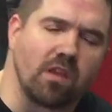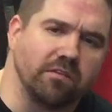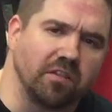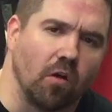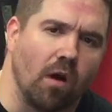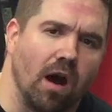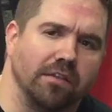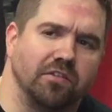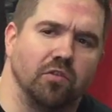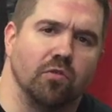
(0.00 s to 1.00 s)
So
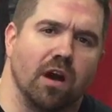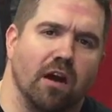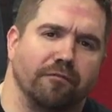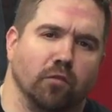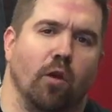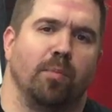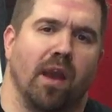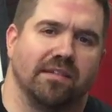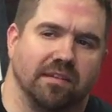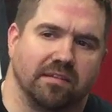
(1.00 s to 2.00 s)
on to floor
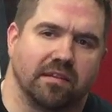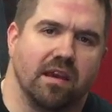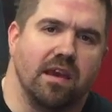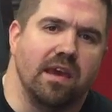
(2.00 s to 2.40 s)
presses